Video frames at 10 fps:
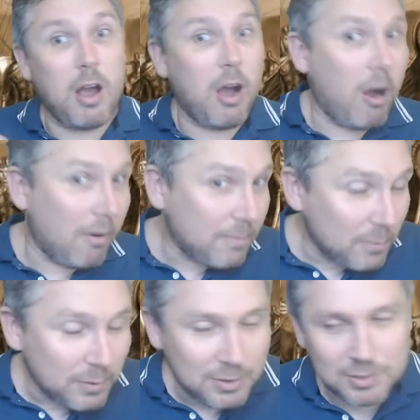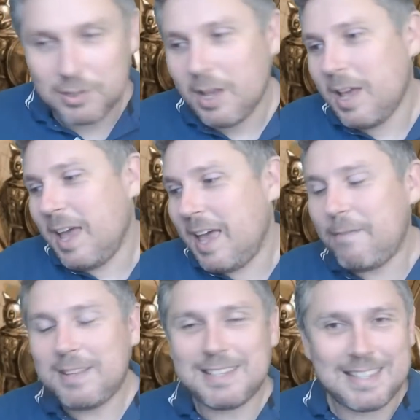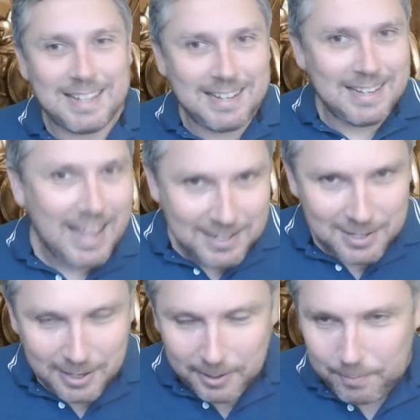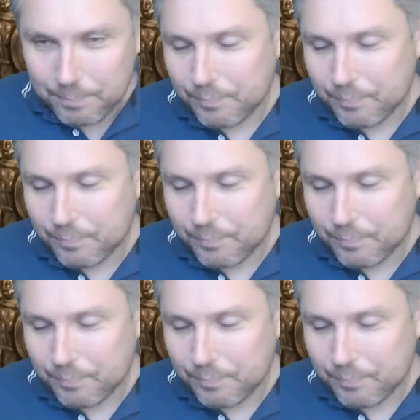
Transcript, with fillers: afterwards. If it's the latter,